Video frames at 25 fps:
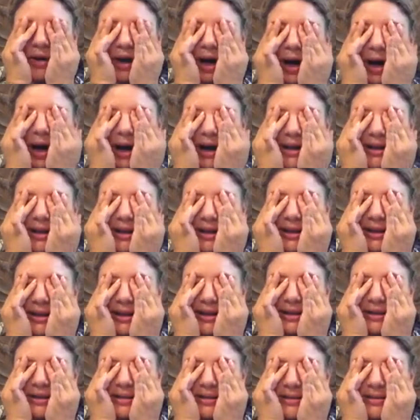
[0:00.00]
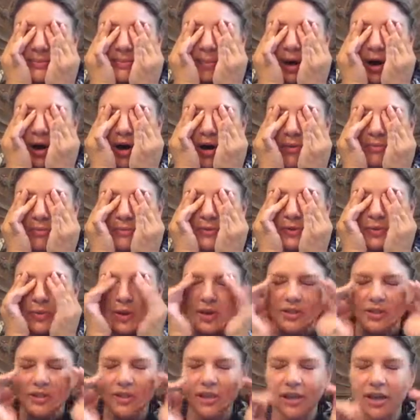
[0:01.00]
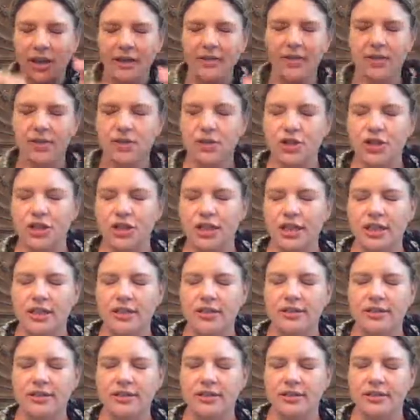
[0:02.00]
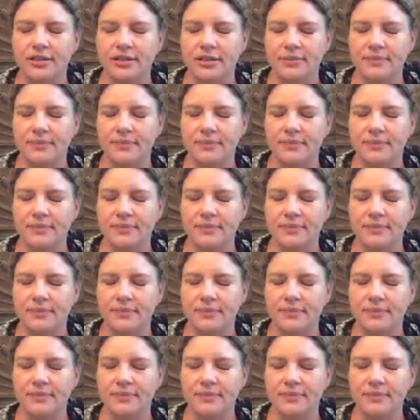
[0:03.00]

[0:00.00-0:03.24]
eyelids, palms resting on the cheeks.